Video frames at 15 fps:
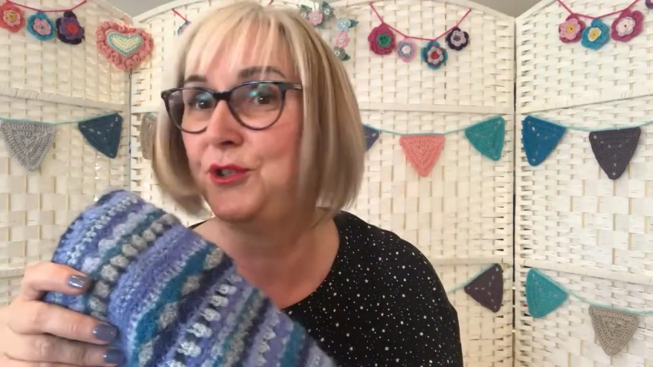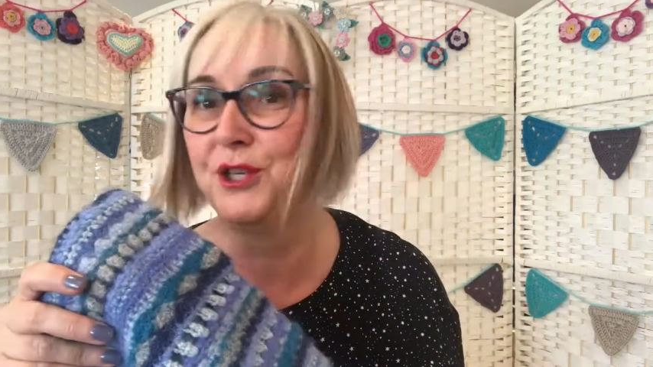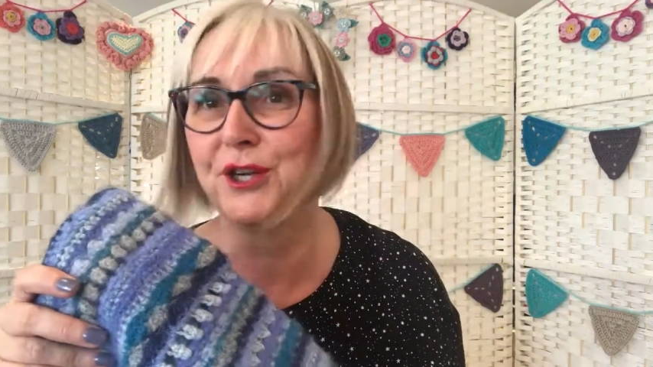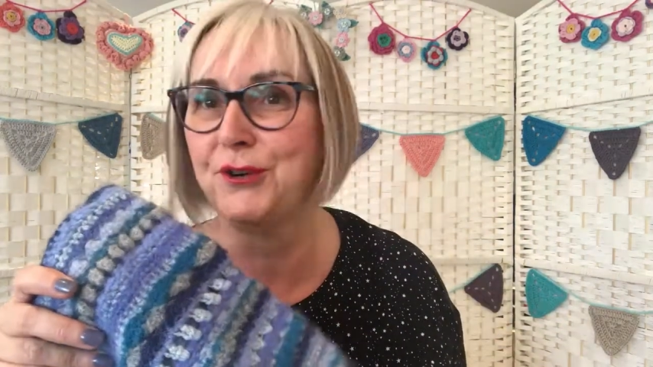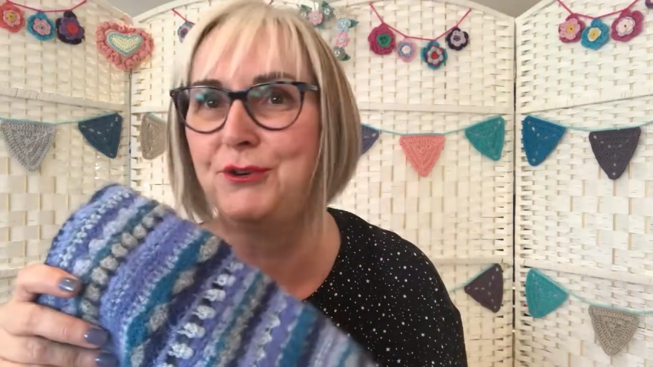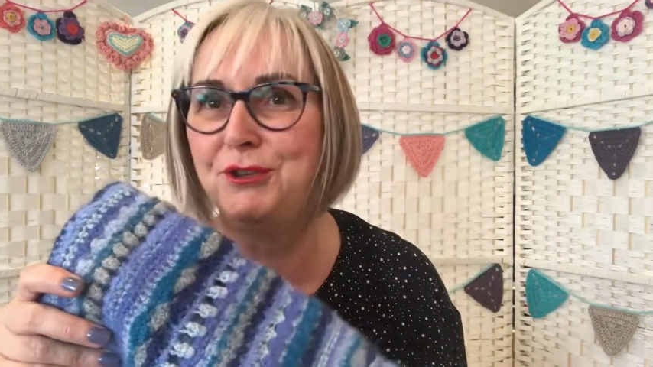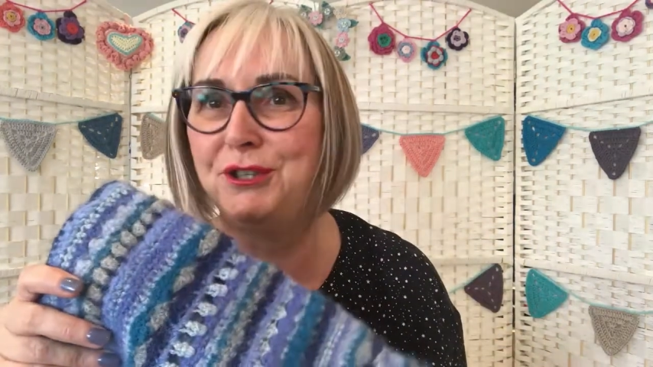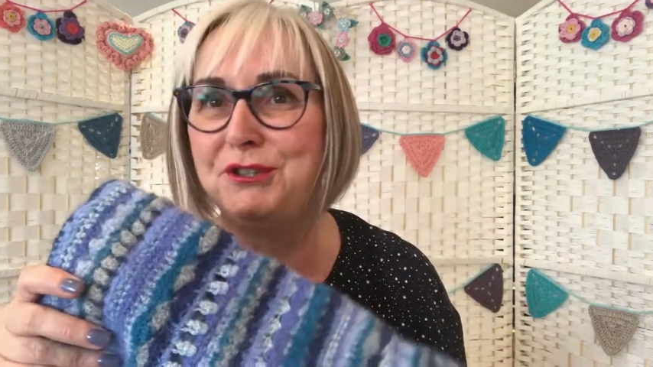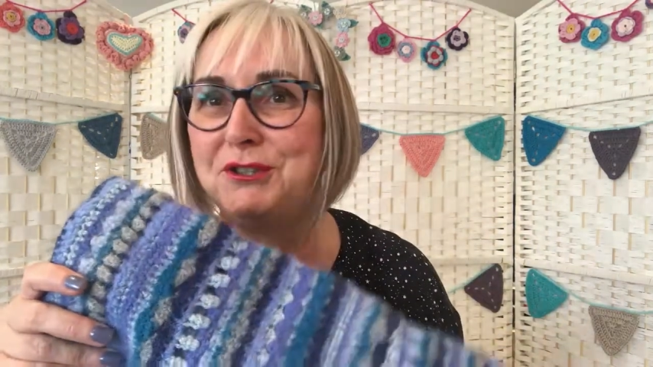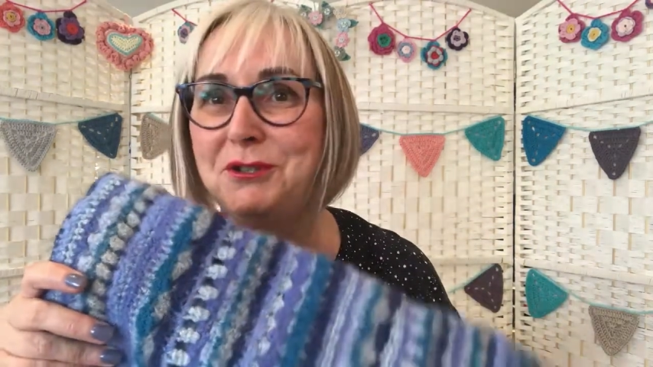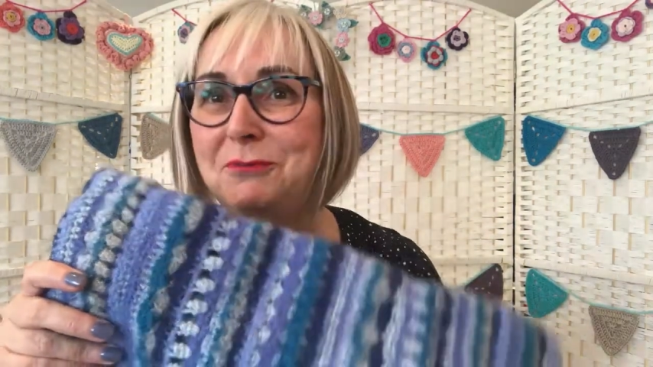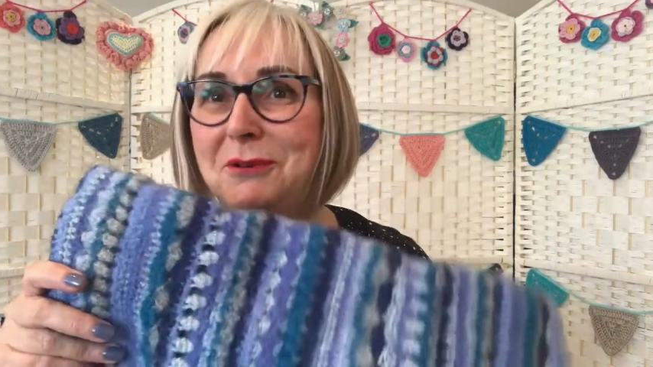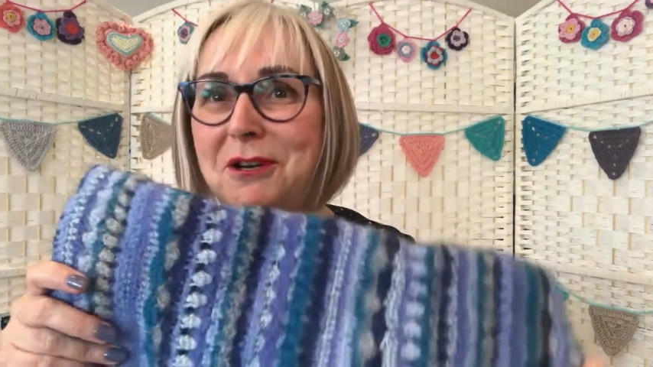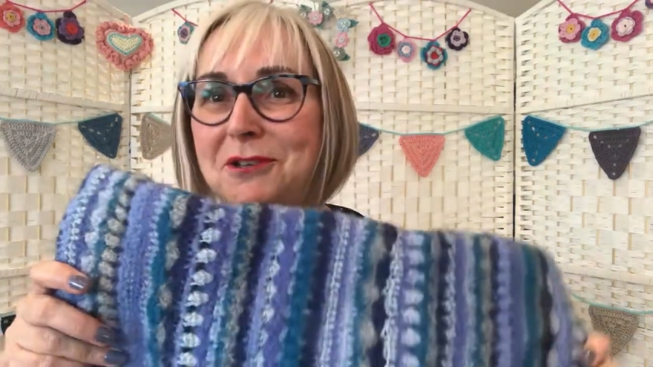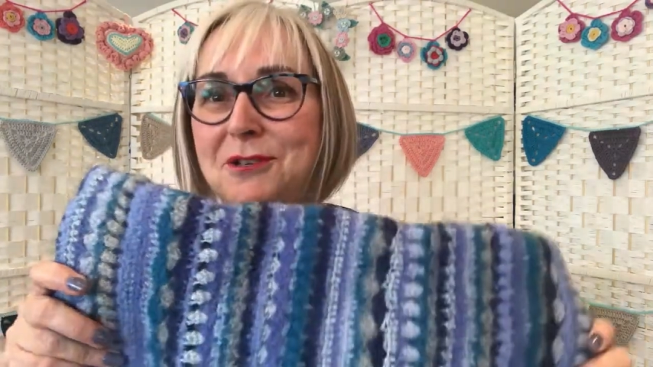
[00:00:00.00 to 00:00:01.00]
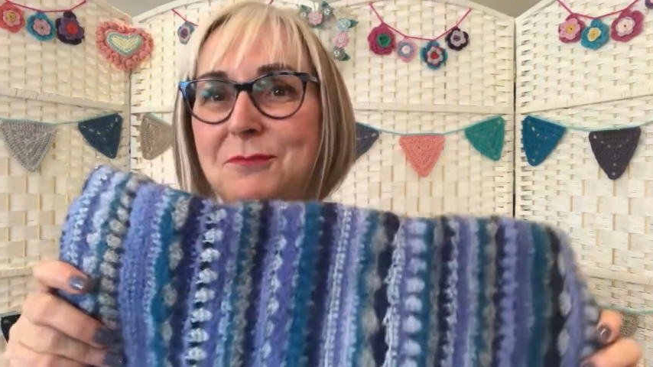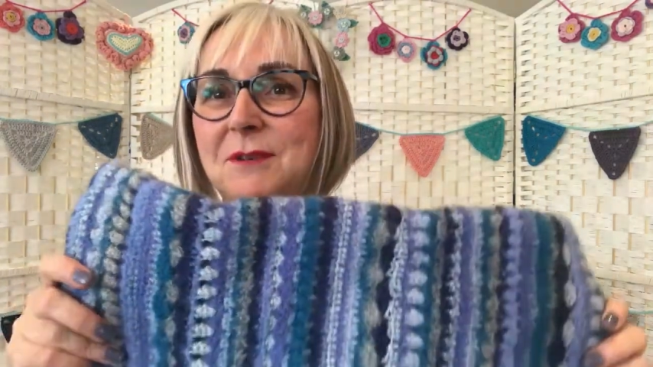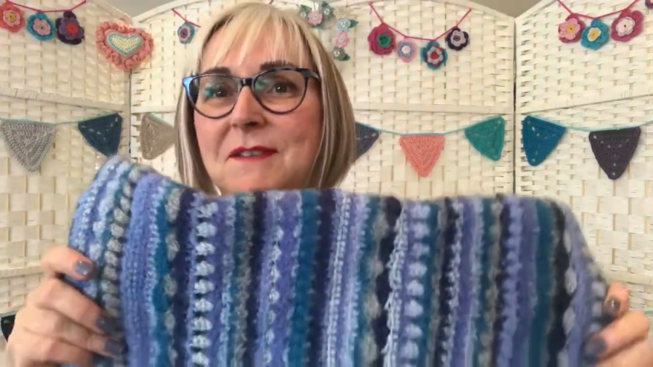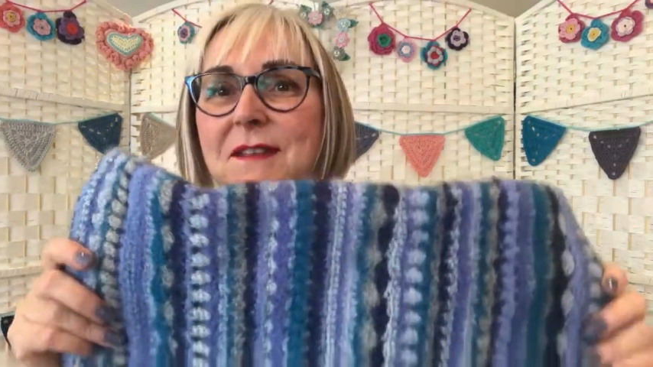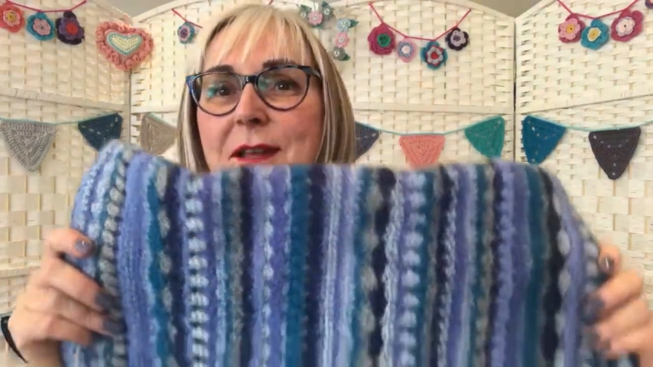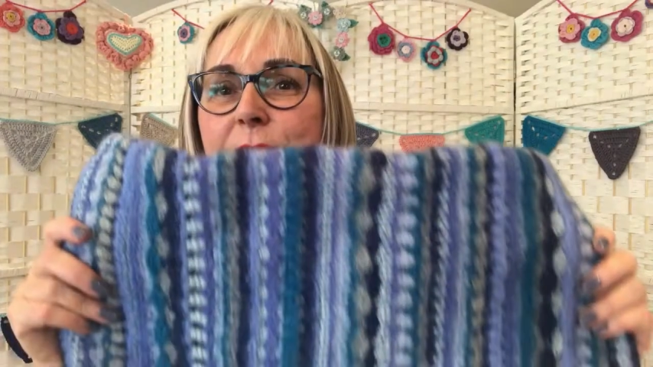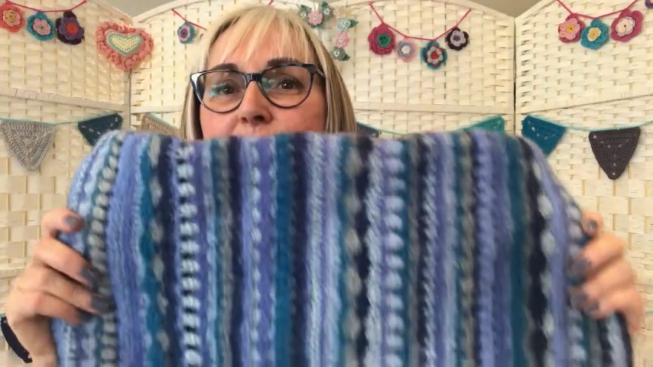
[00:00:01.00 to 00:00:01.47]
You can only do it with
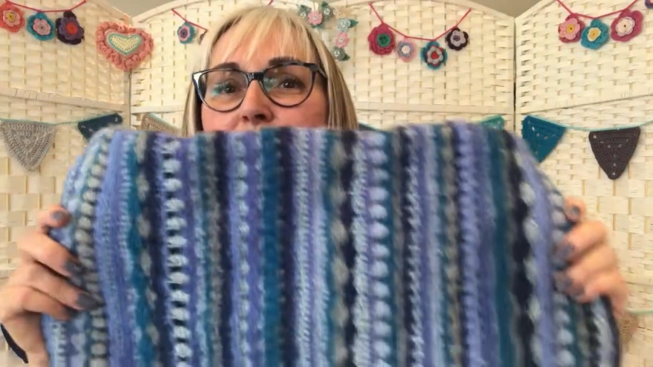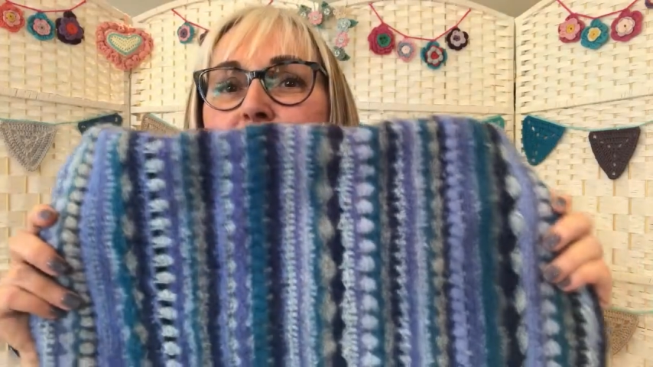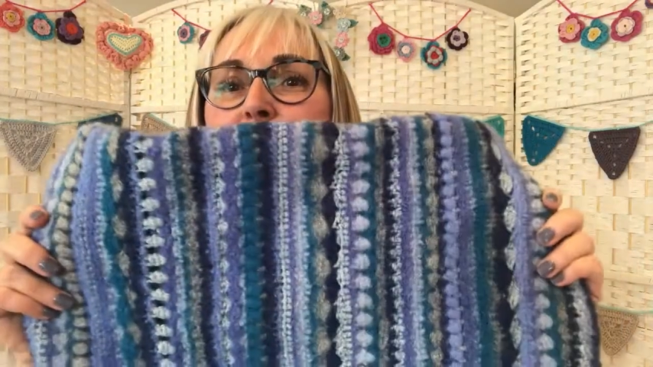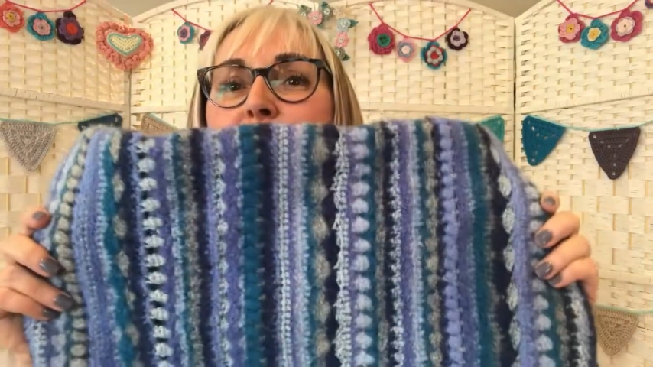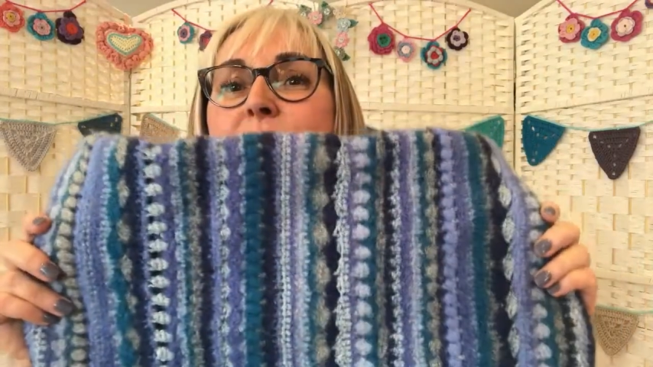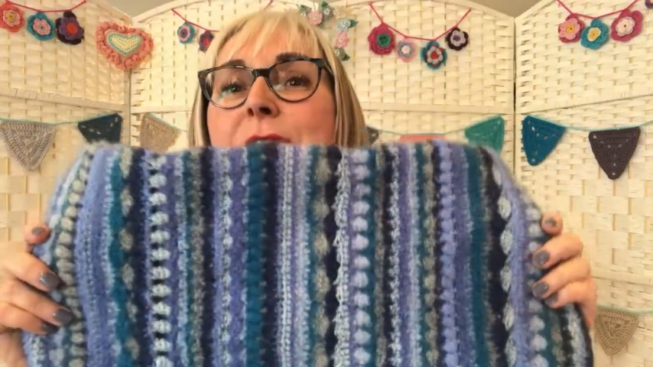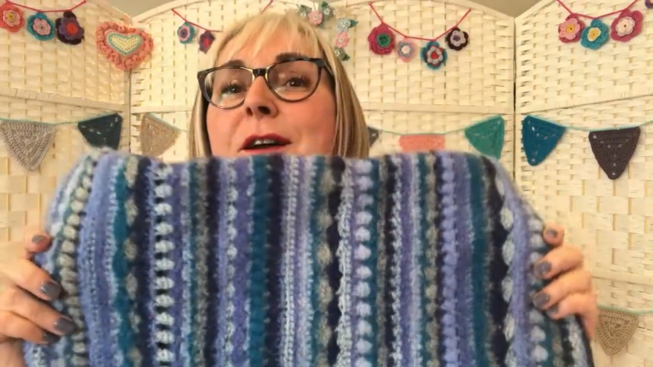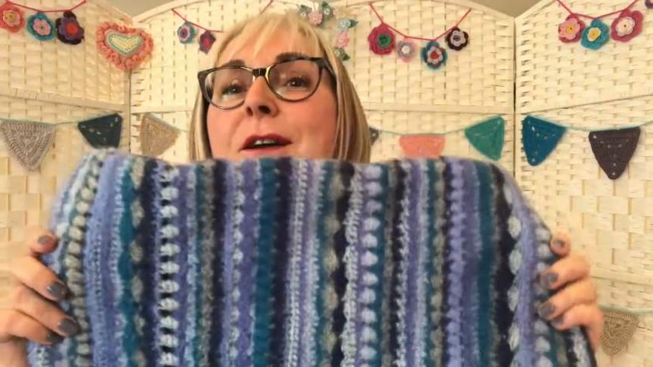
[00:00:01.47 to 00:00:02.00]
100% wool,